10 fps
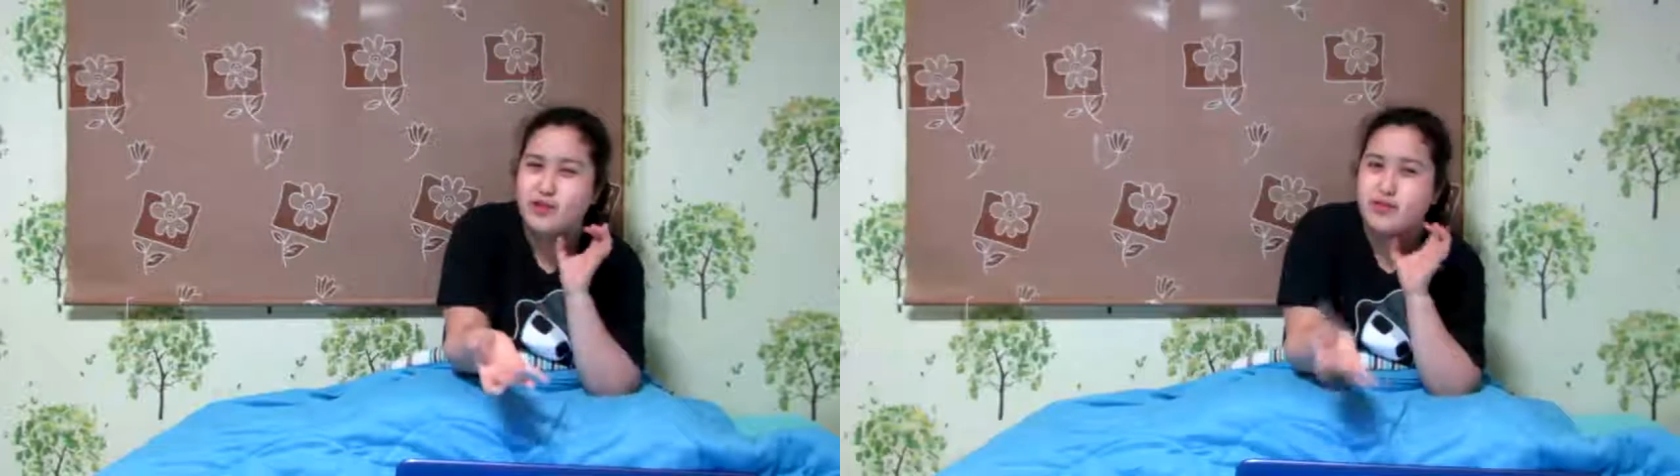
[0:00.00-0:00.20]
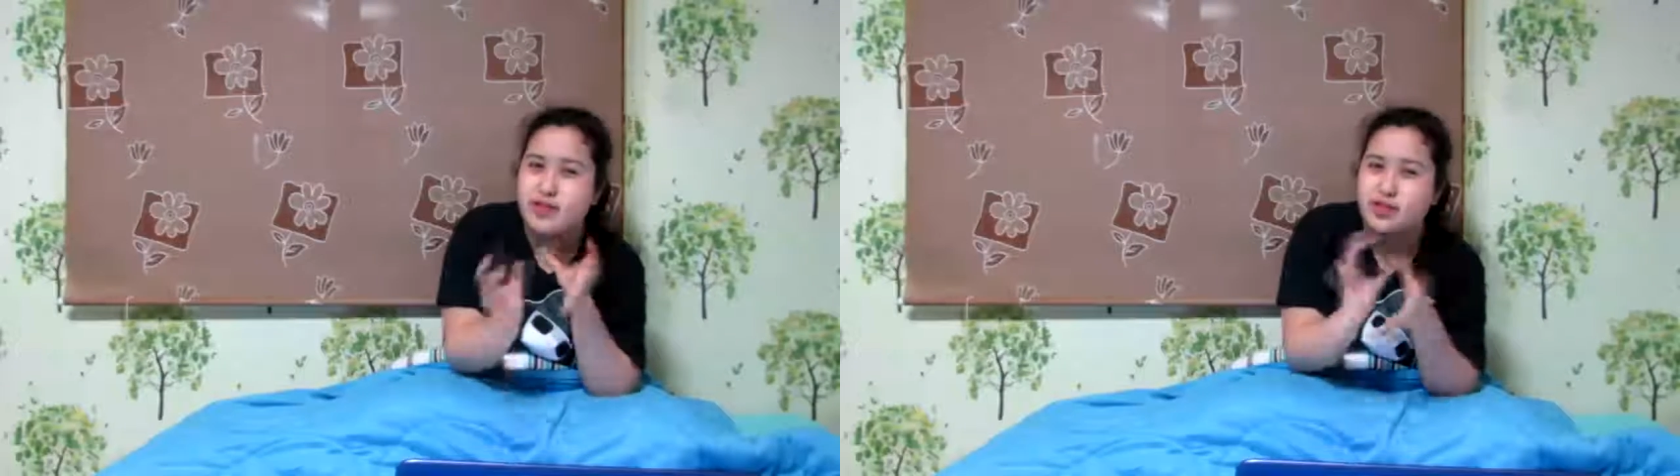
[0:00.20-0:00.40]

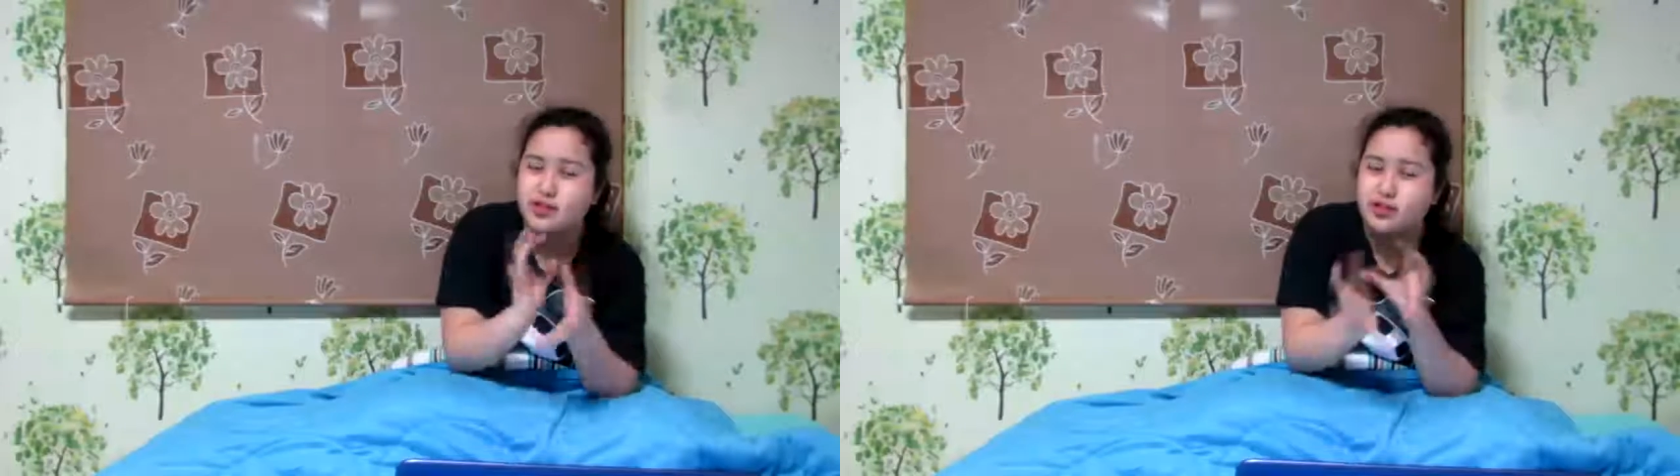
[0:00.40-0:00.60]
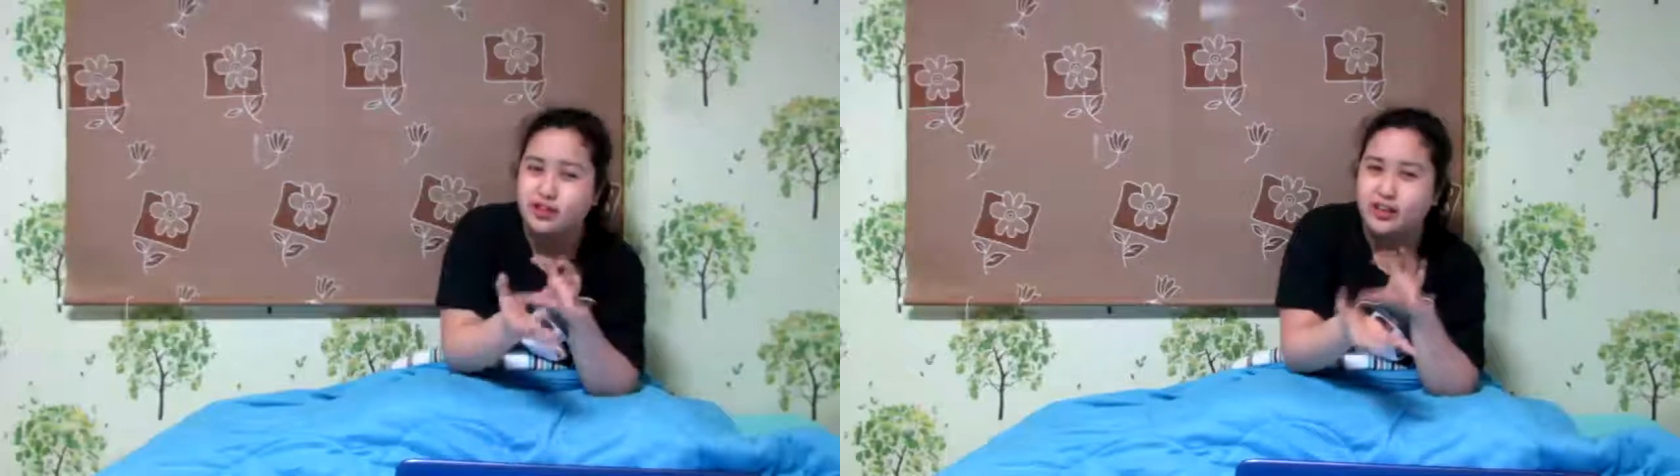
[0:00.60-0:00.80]
that
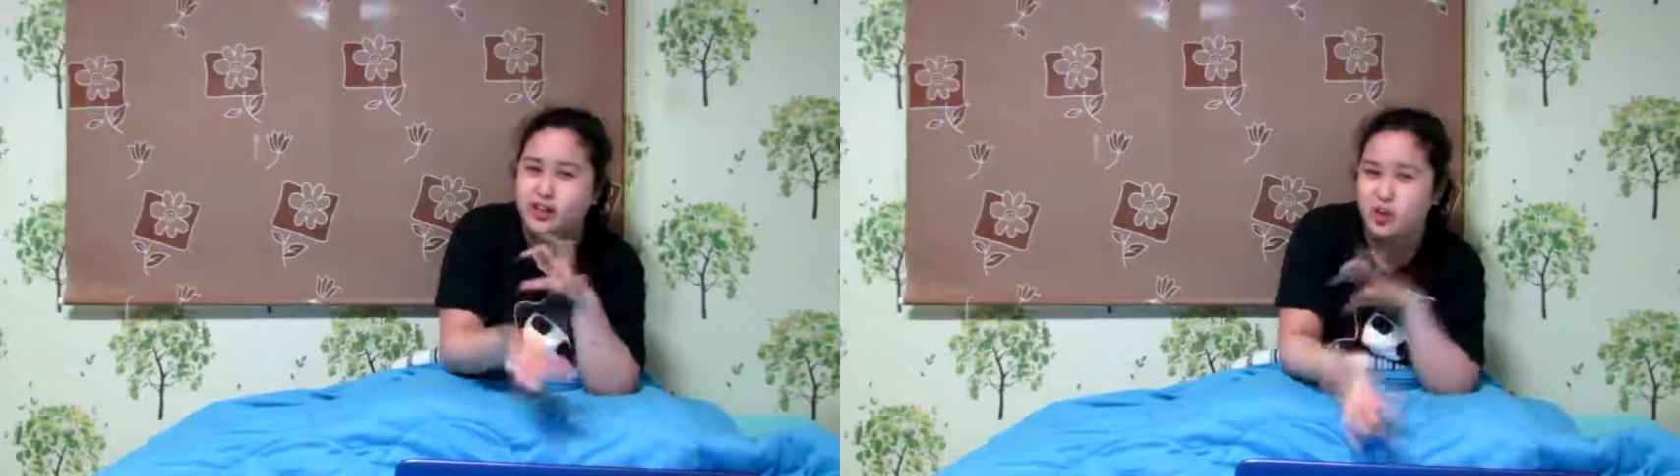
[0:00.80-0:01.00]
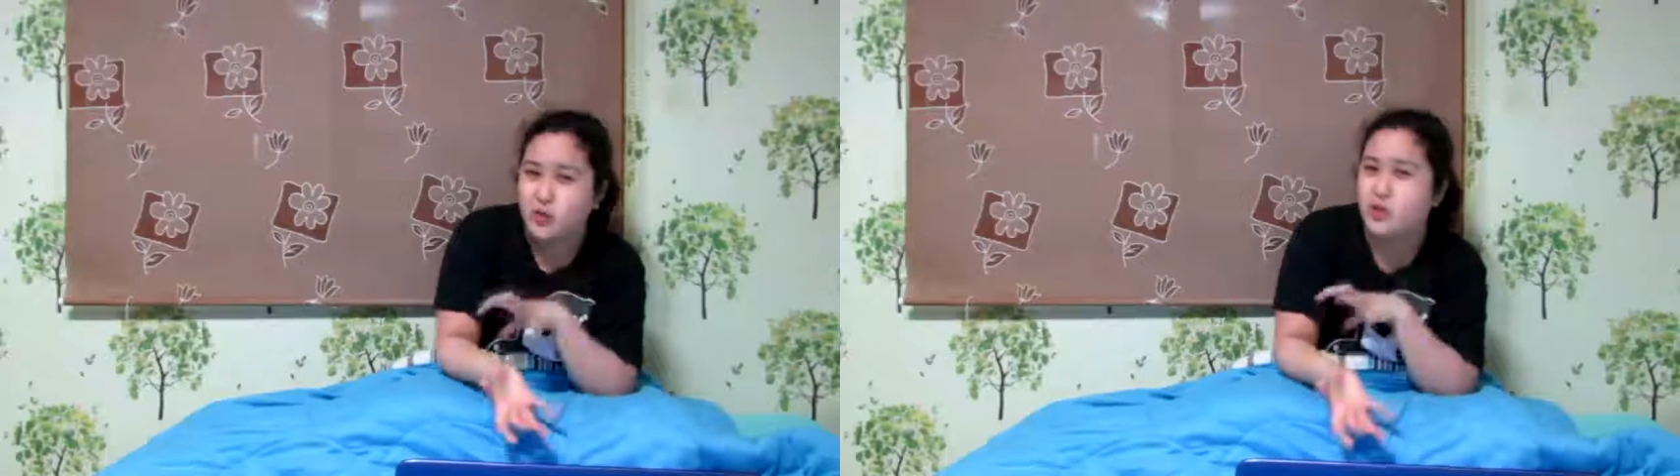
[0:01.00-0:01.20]
certain,
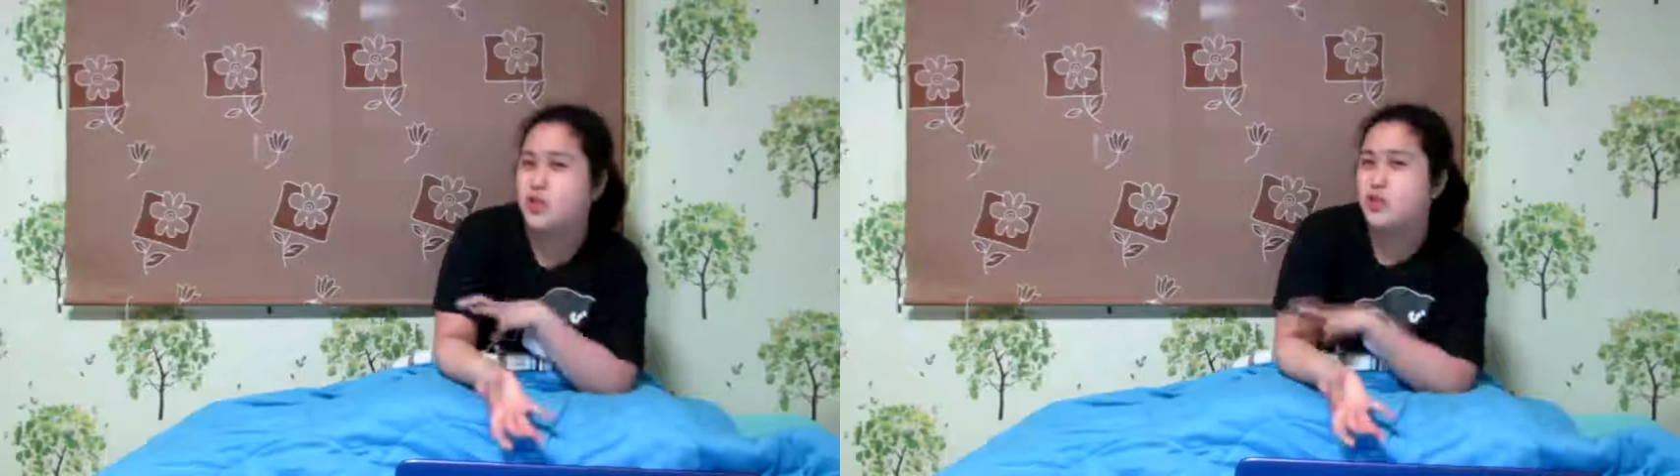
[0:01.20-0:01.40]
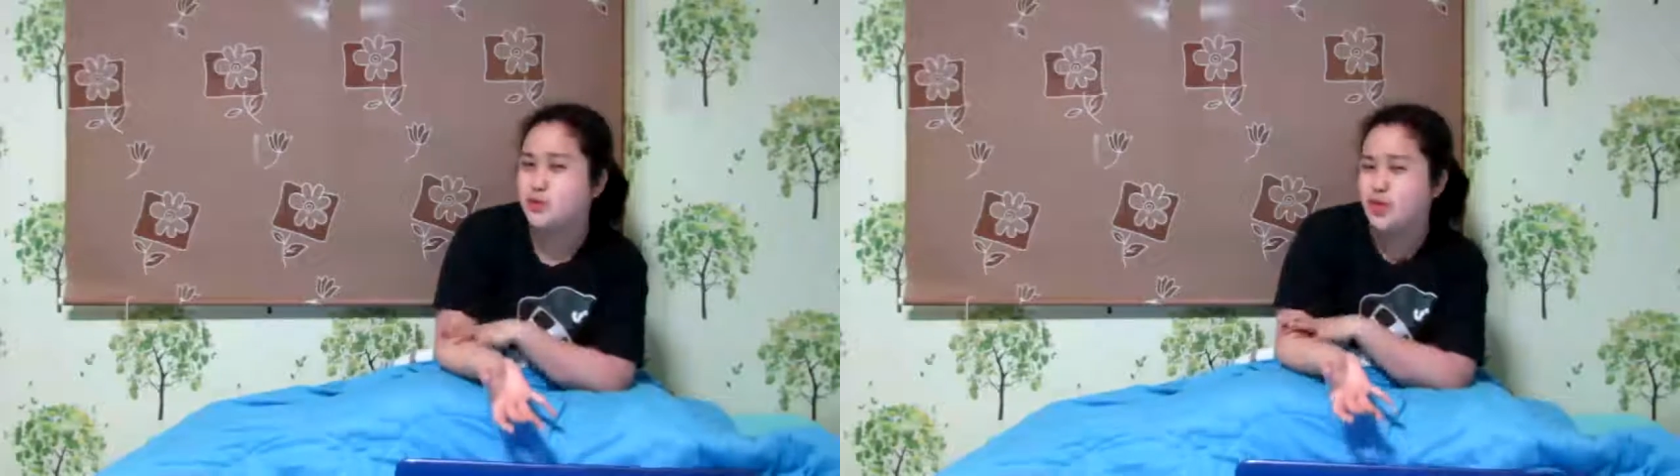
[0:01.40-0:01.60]
like,
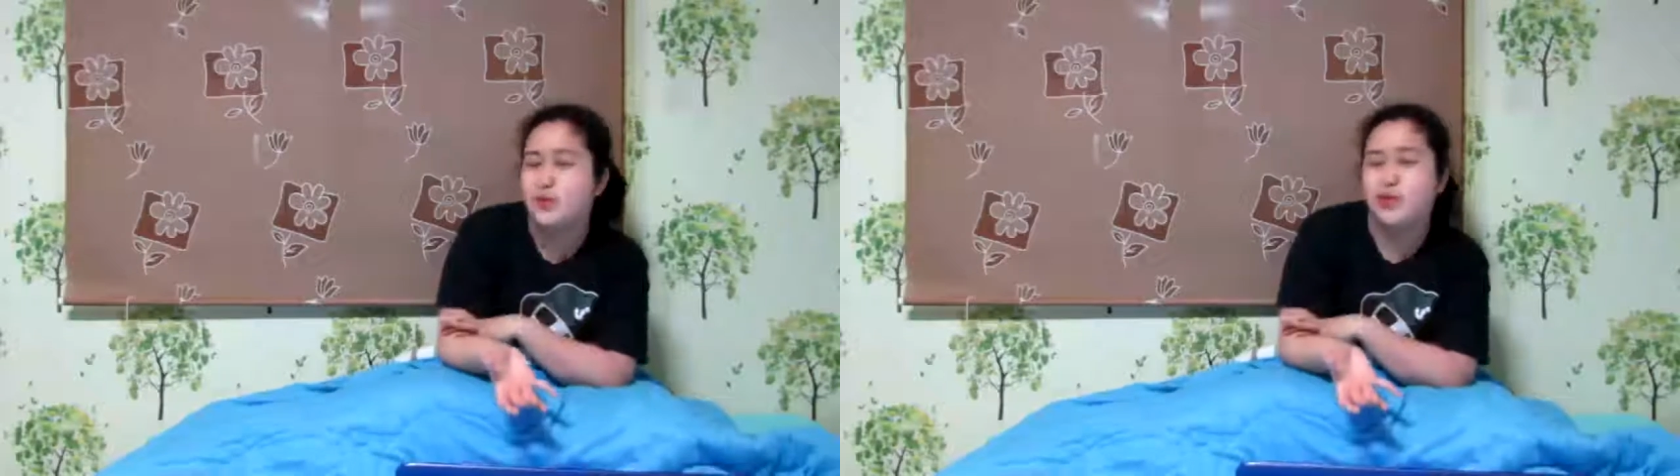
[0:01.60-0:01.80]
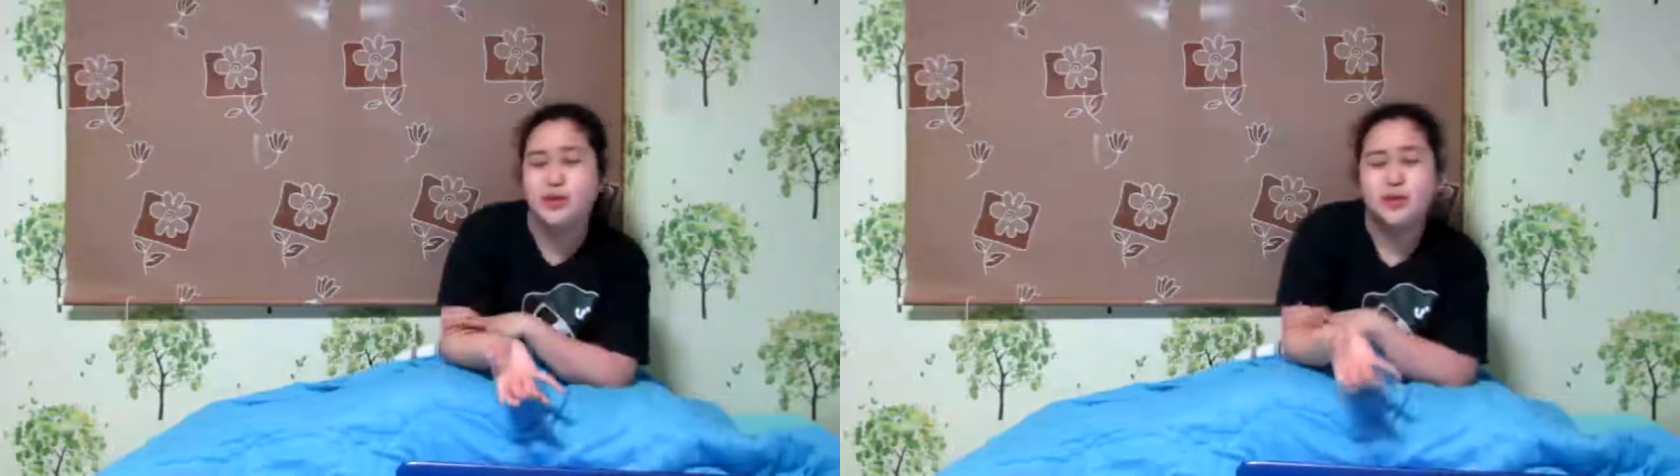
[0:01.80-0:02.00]
chorus or
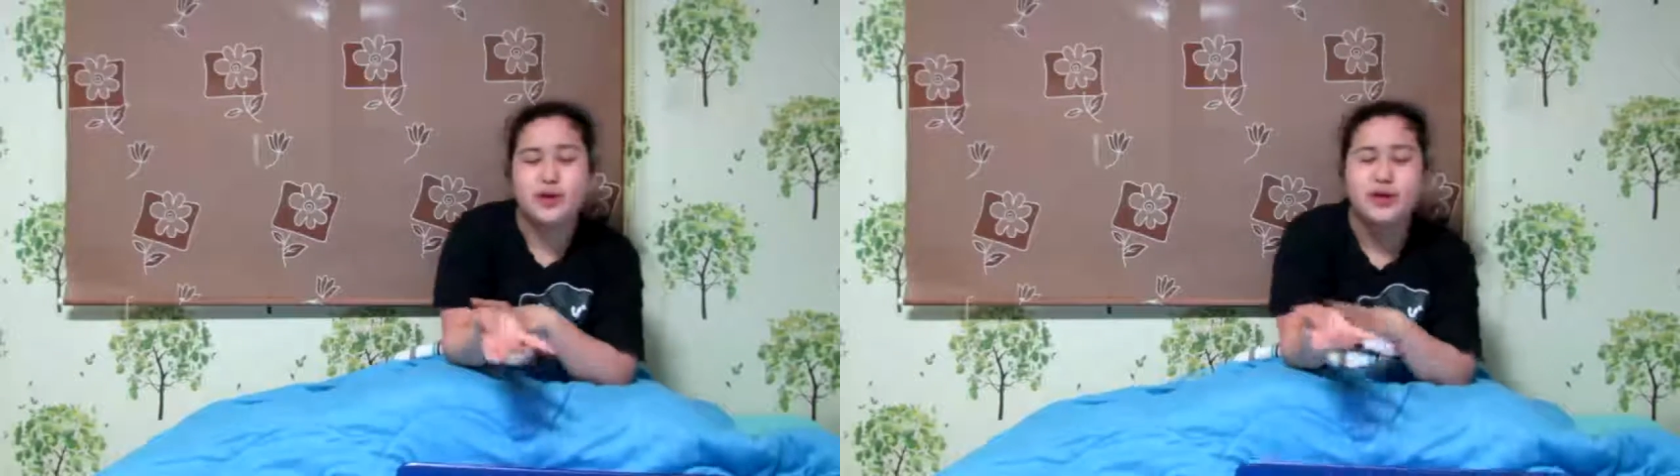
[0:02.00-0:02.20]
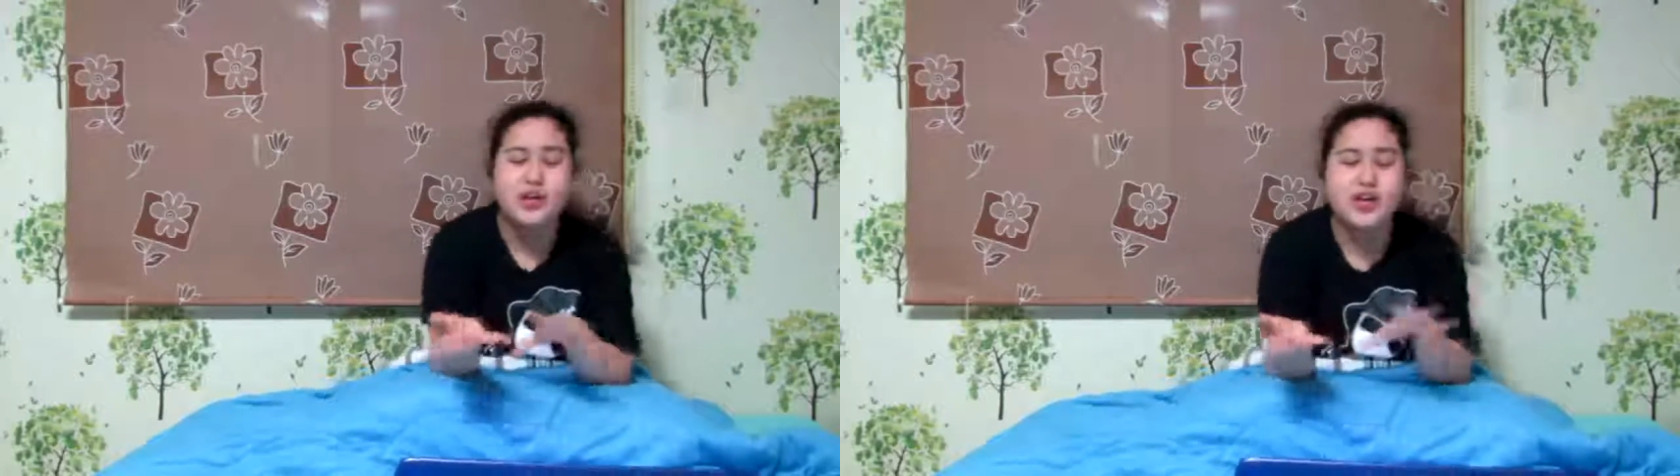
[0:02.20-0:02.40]
pre-chorus
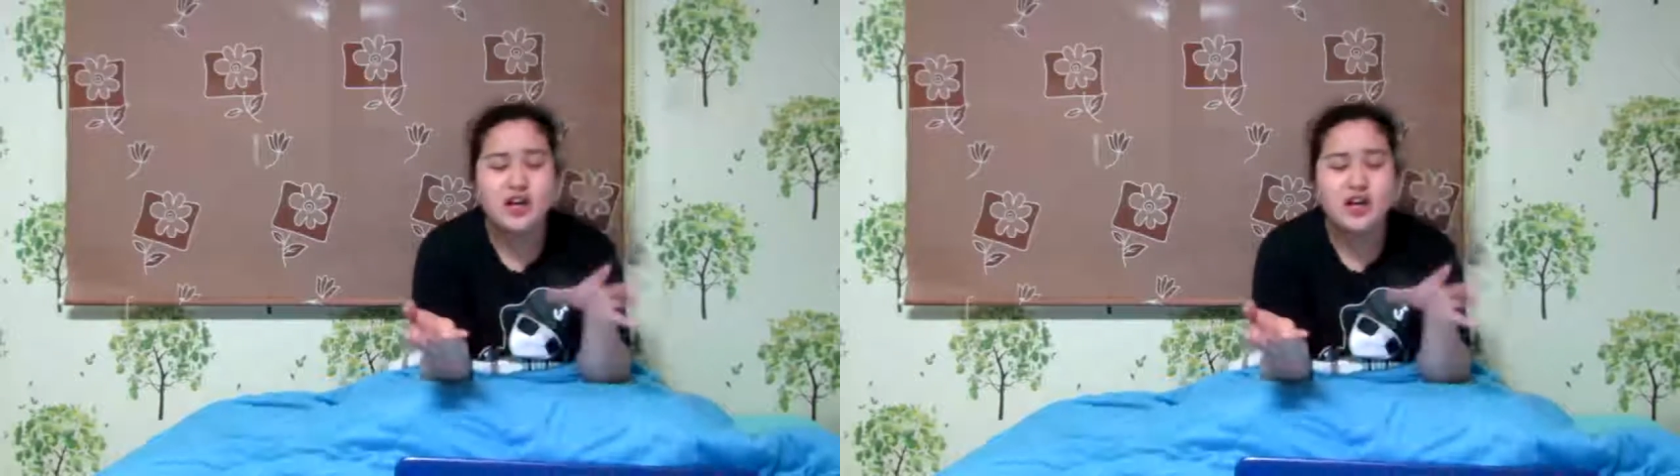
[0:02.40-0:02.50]
part.